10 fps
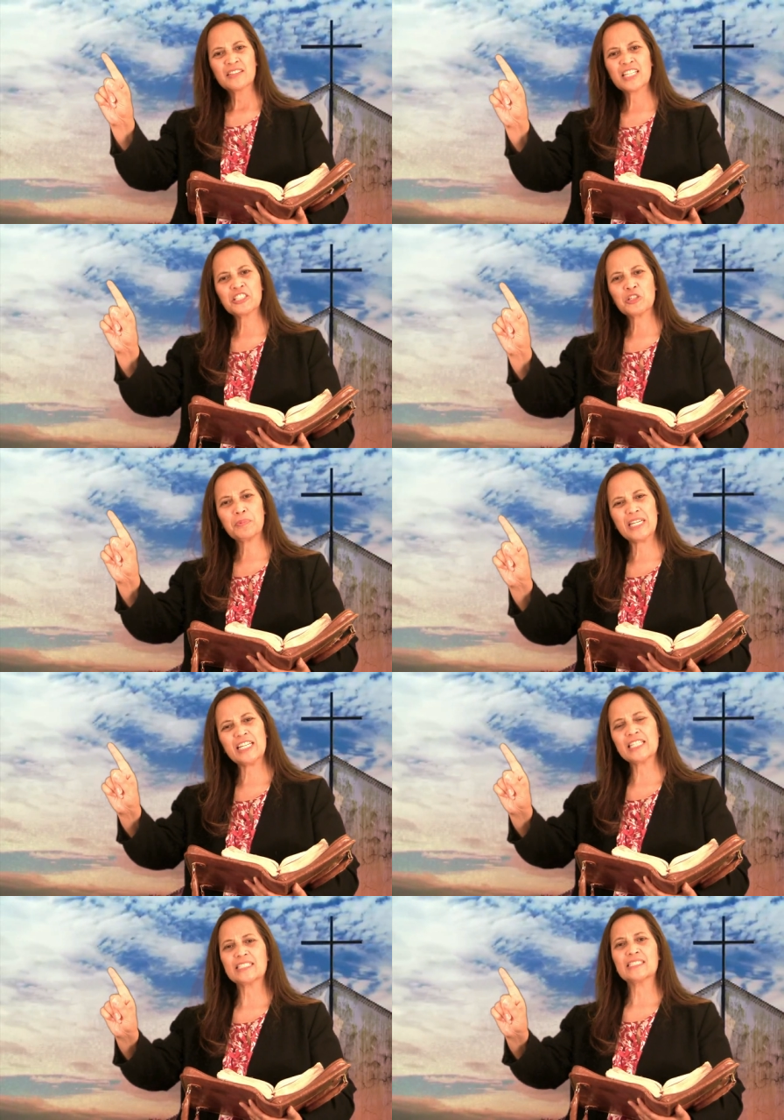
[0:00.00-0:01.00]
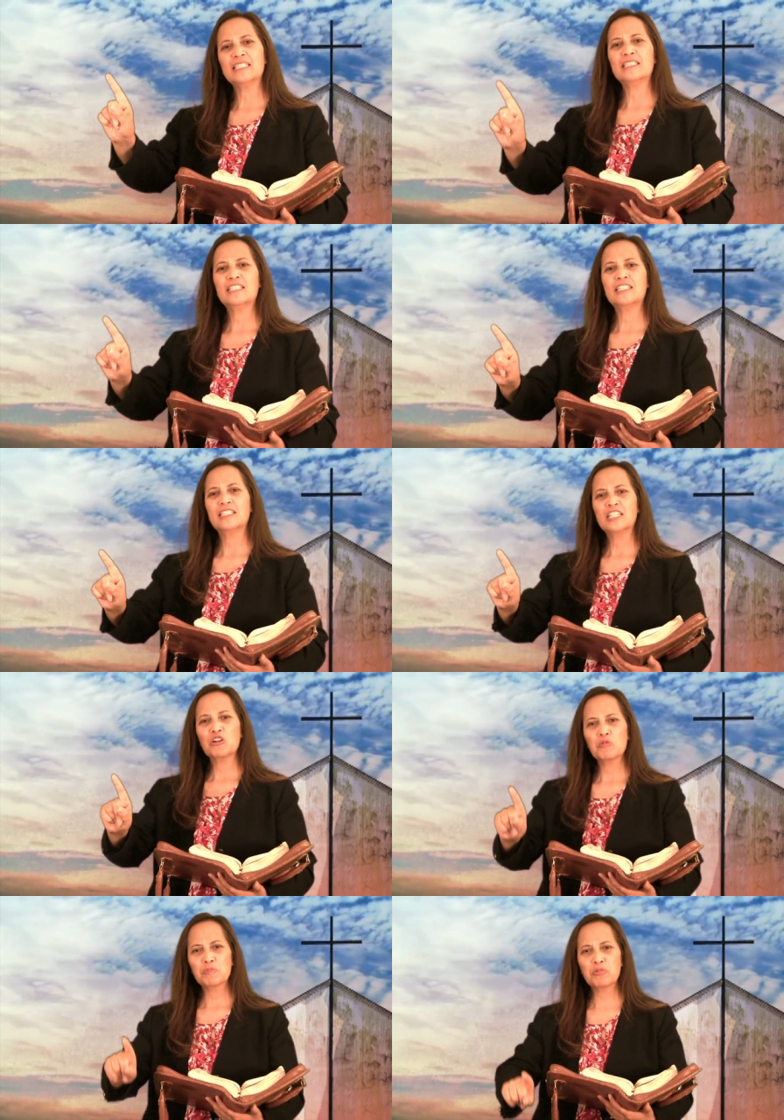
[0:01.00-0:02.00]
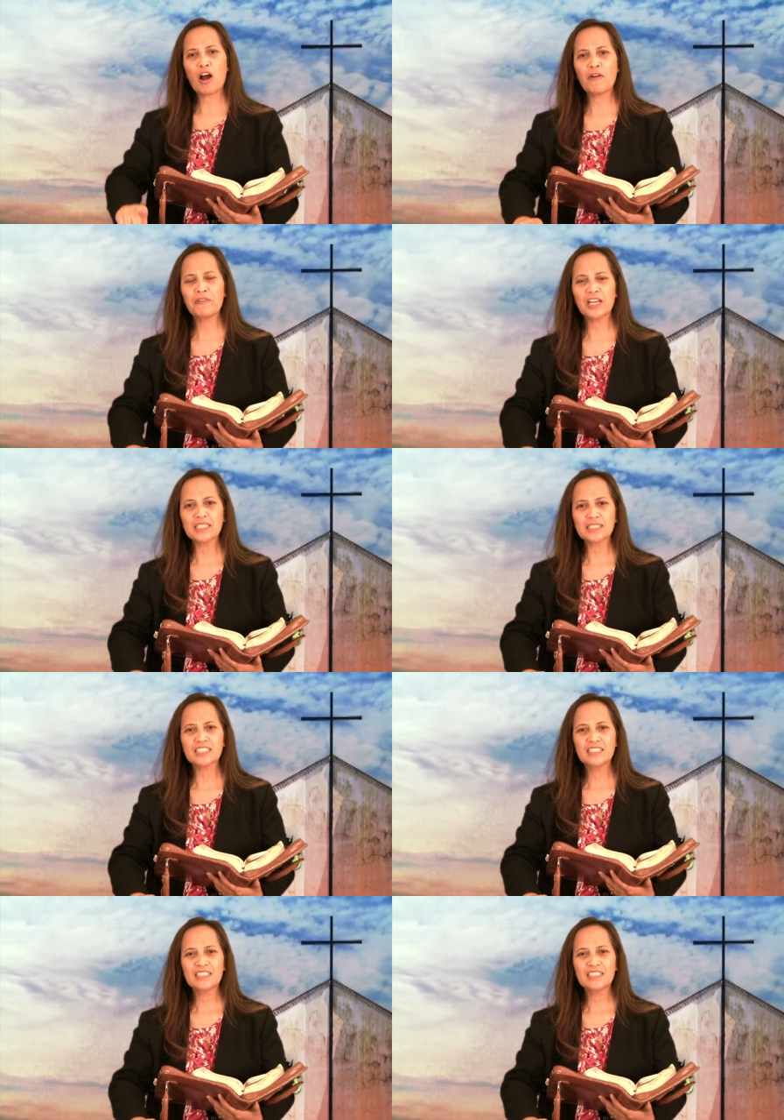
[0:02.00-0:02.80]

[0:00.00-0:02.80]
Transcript: This obedient prophet